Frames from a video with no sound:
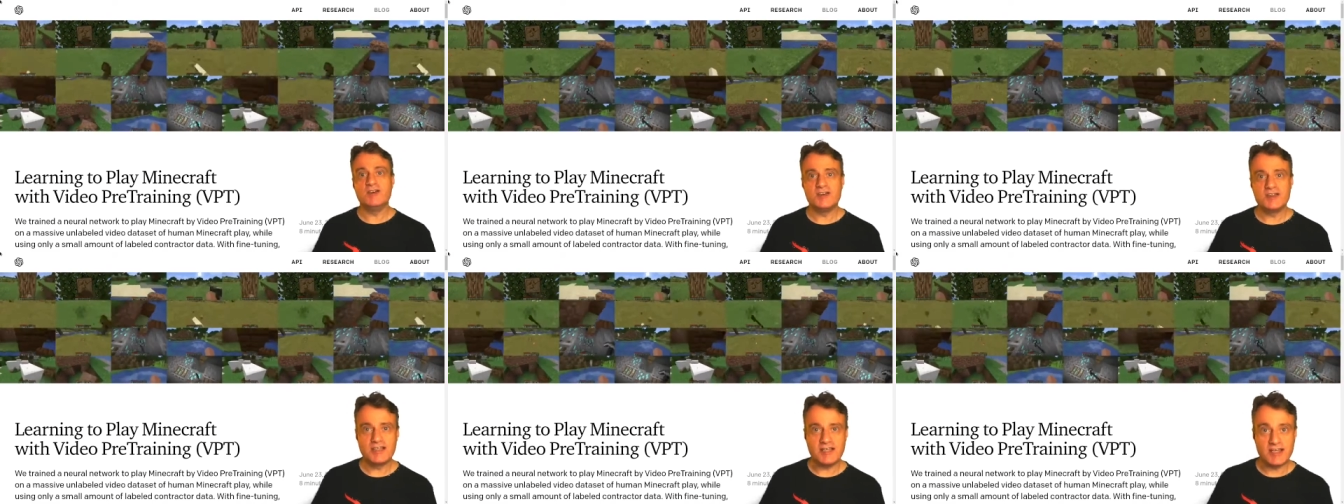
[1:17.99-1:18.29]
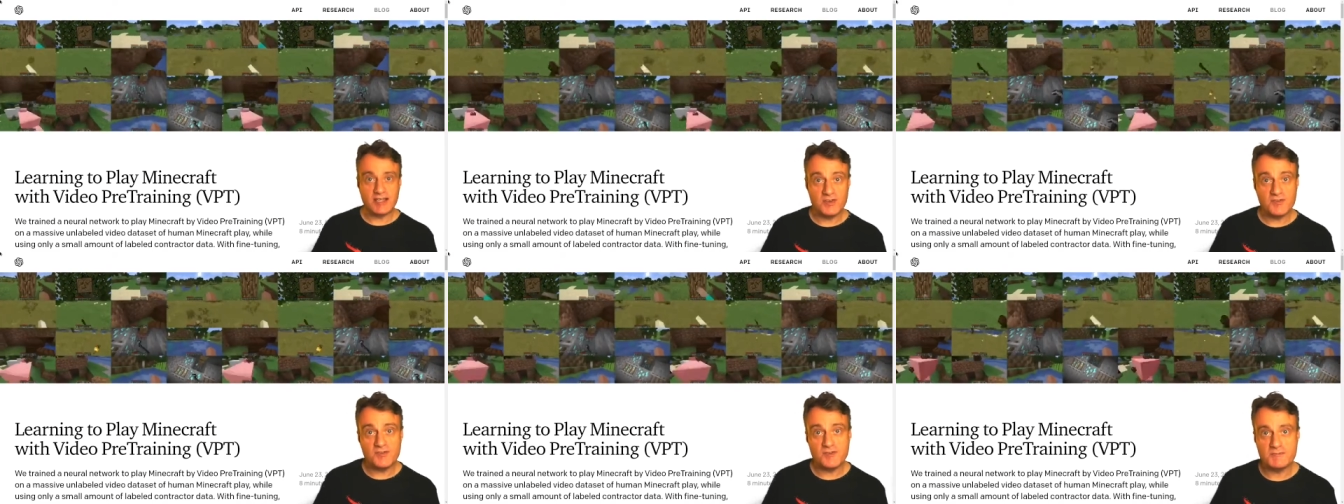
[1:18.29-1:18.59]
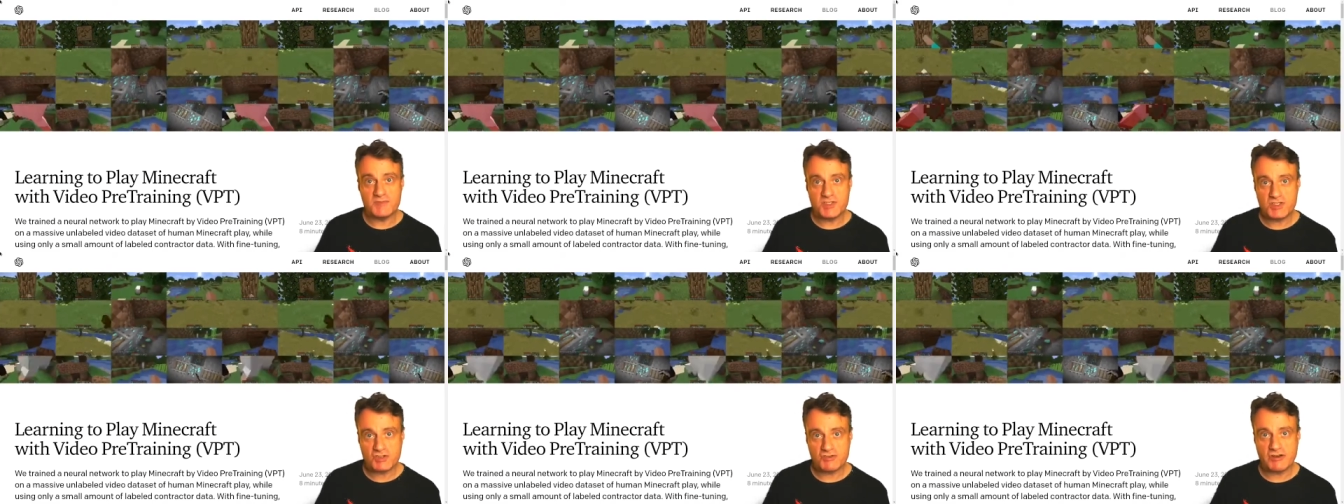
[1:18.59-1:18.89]
kind of from
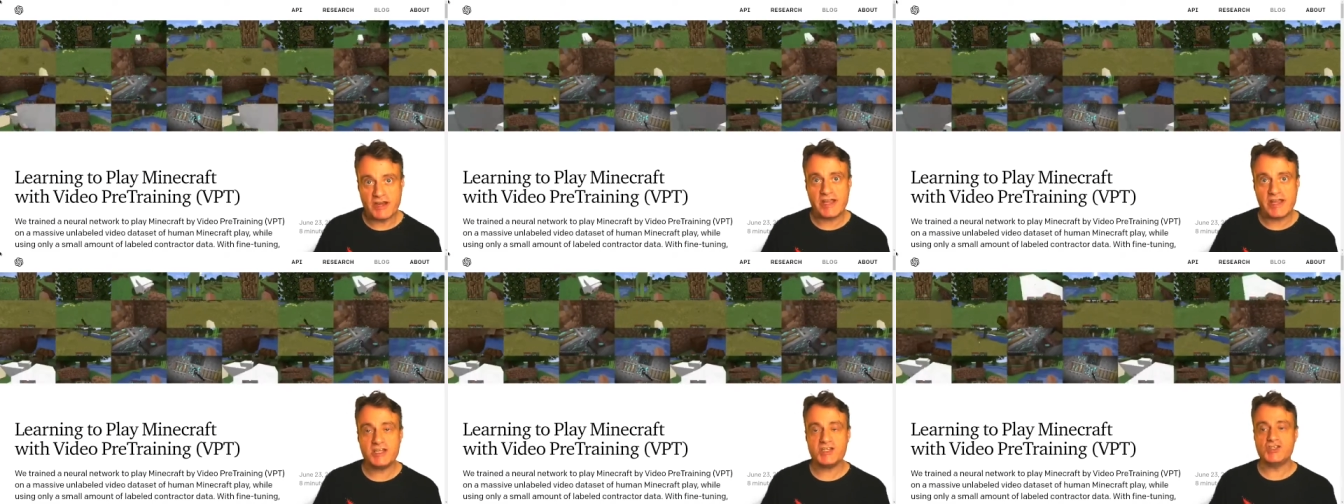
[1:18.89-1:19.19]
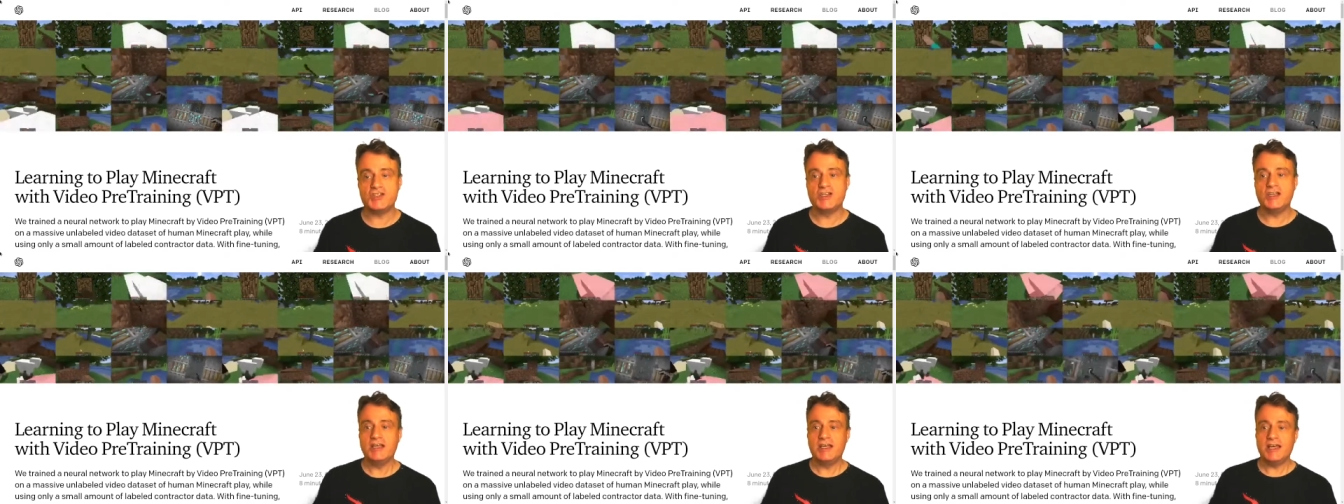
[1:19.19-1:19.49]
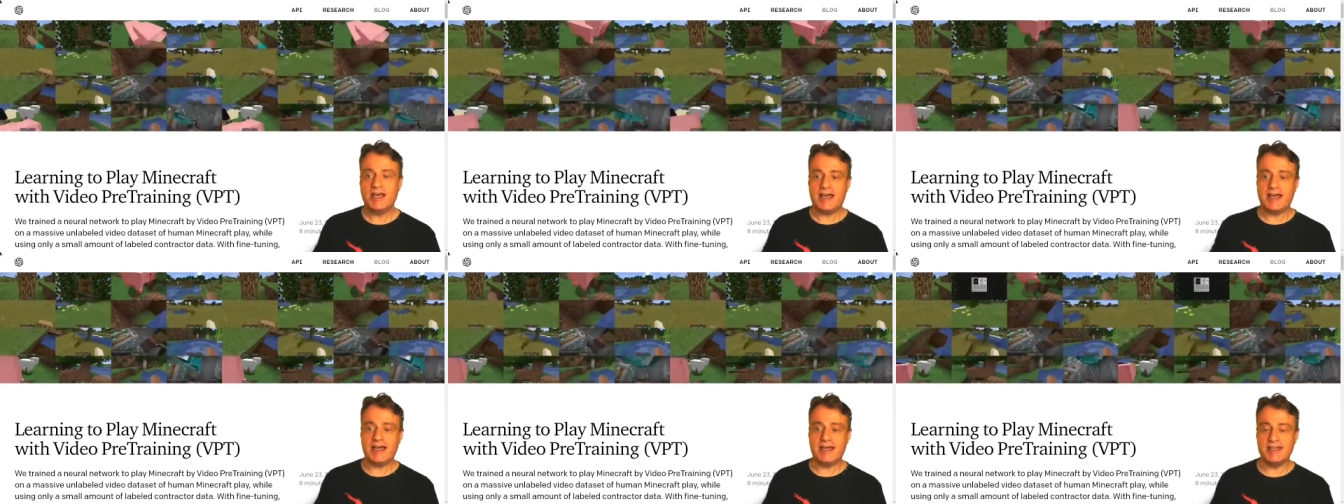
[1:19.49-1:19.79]
scratch
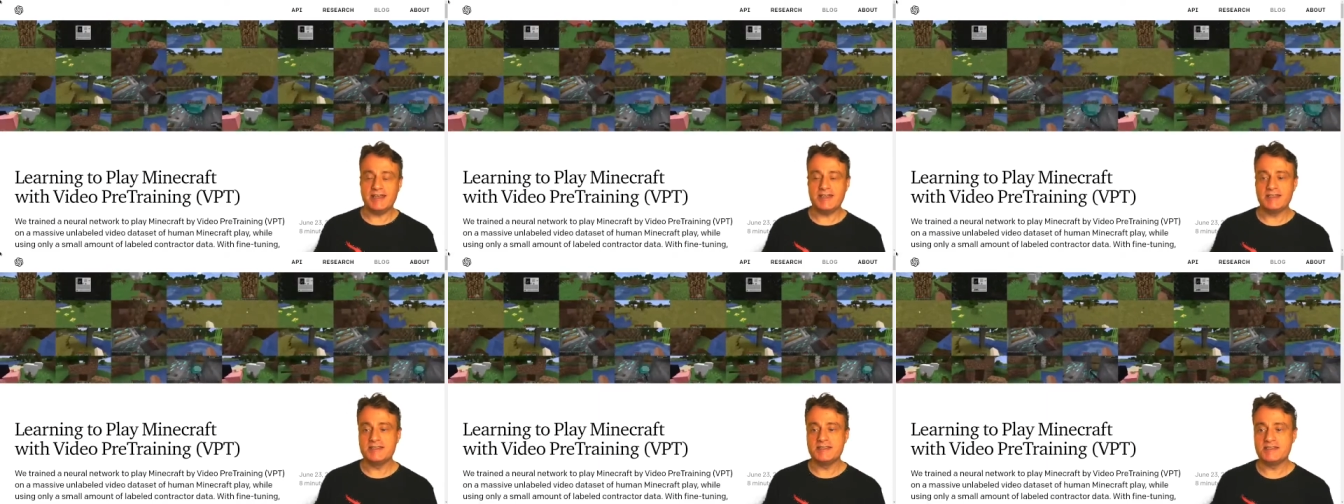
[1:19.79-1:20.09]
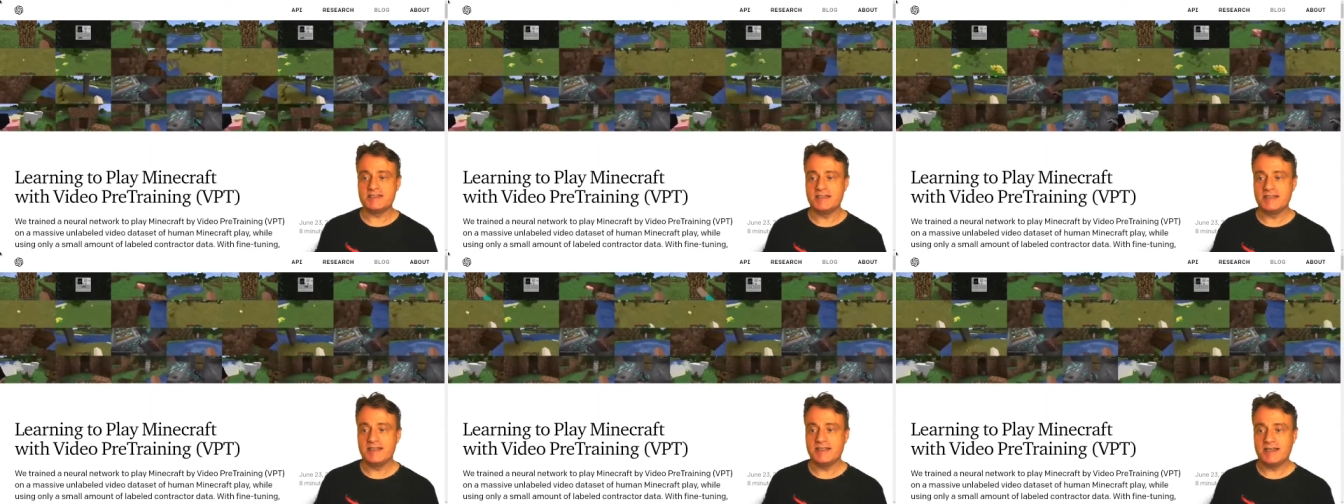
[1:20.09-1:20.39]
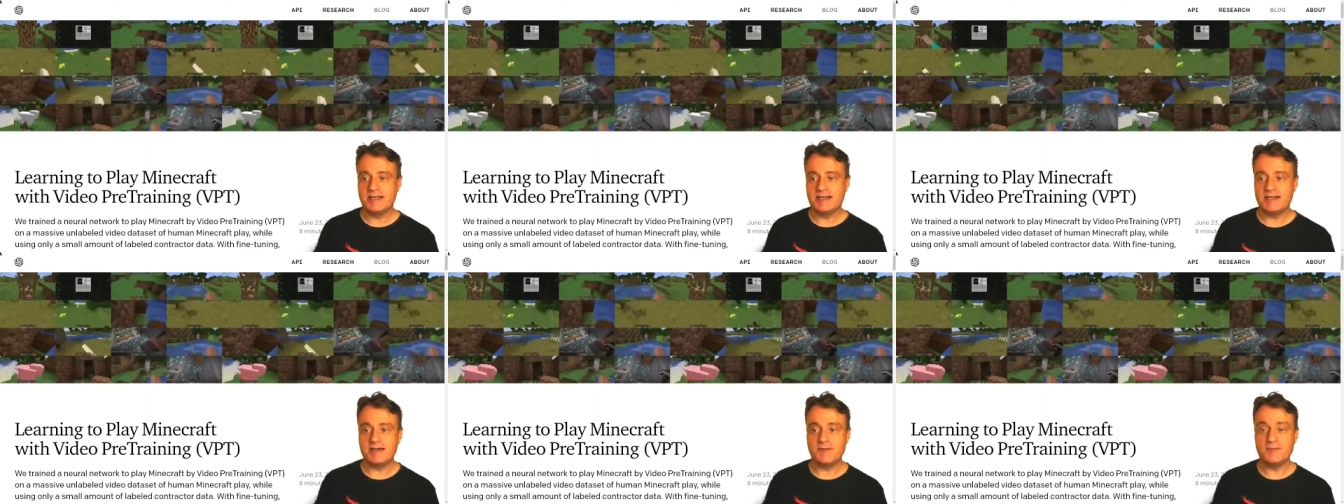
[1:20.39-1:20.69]
and
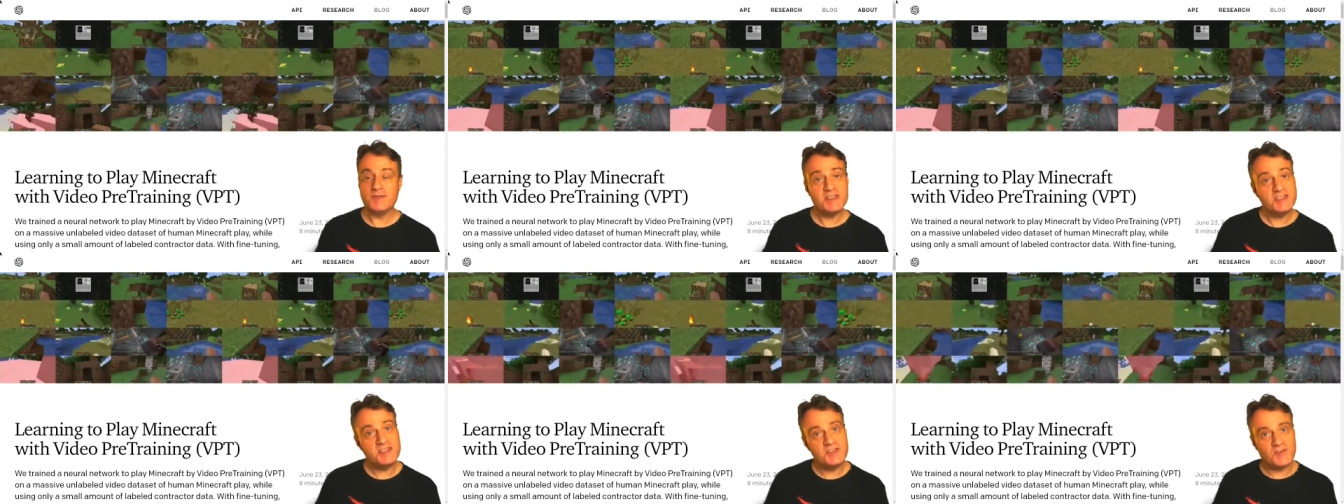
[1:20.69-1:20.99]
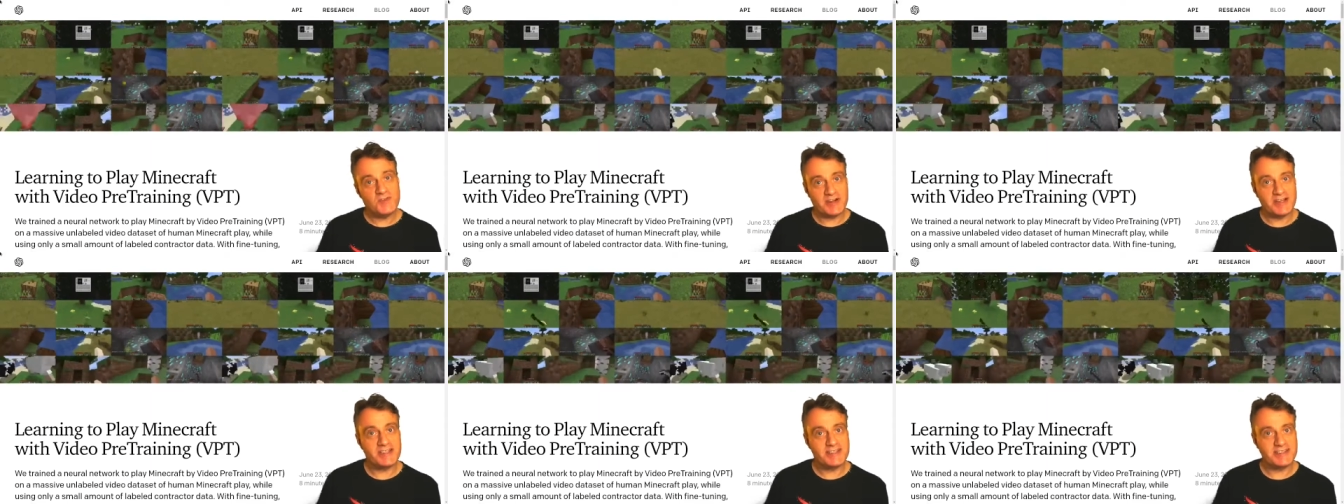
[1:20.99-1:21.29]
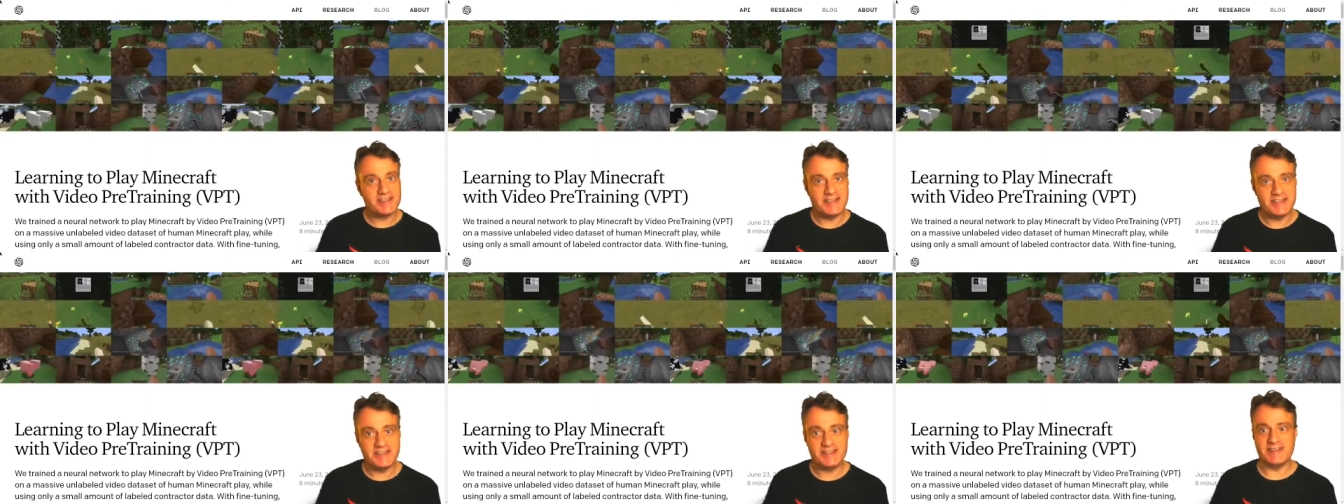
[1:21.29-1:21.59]
um, this is very
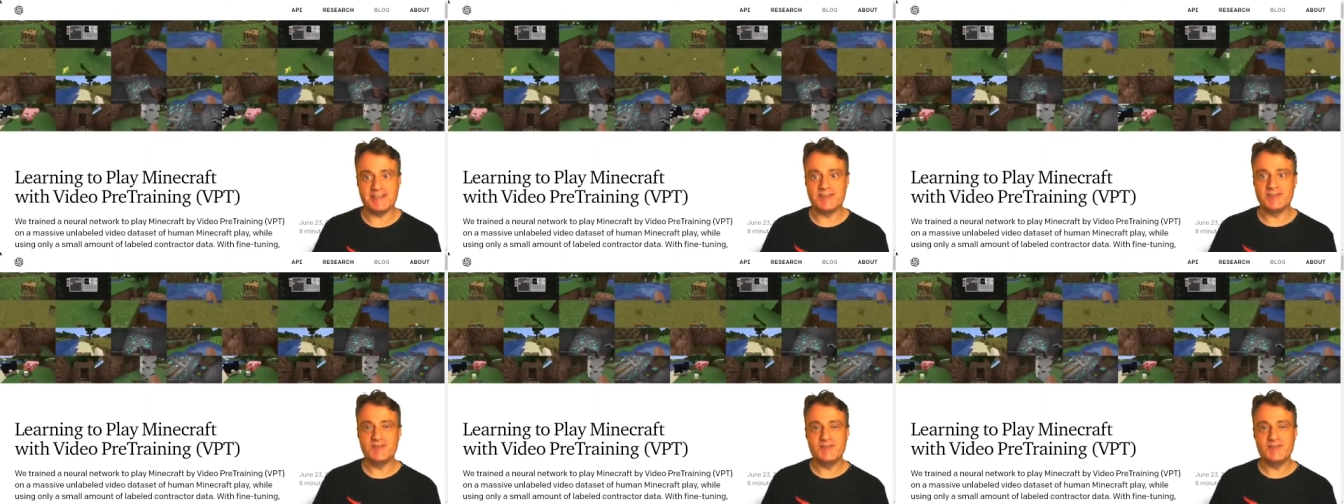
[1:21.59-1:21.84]
exciting.